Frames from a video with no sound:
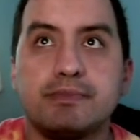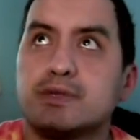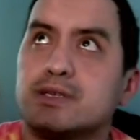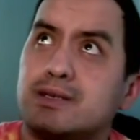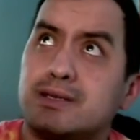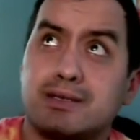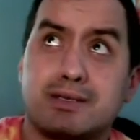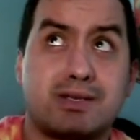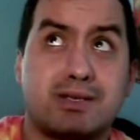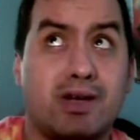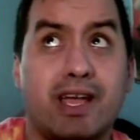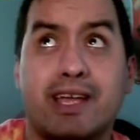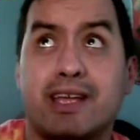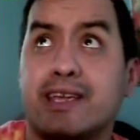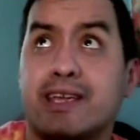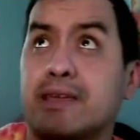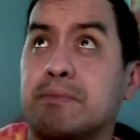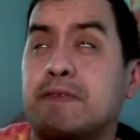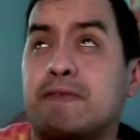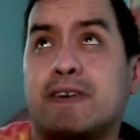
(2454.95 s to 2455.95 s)
So I
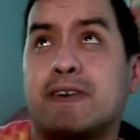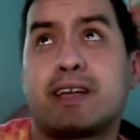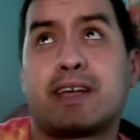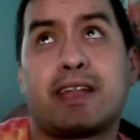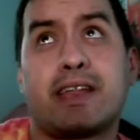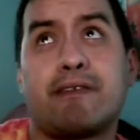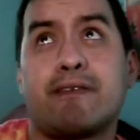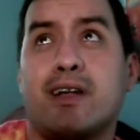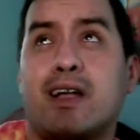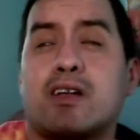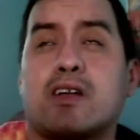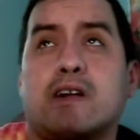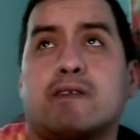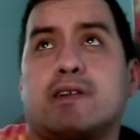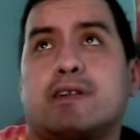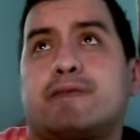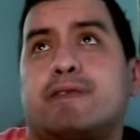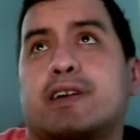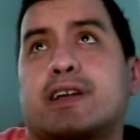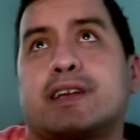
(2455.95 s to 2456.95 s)
give me fucking Ivankov,
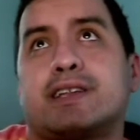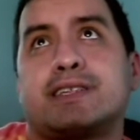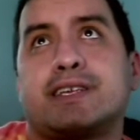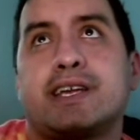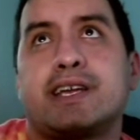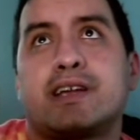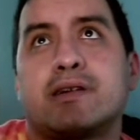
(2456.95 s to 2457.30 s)
I'll fucking take it,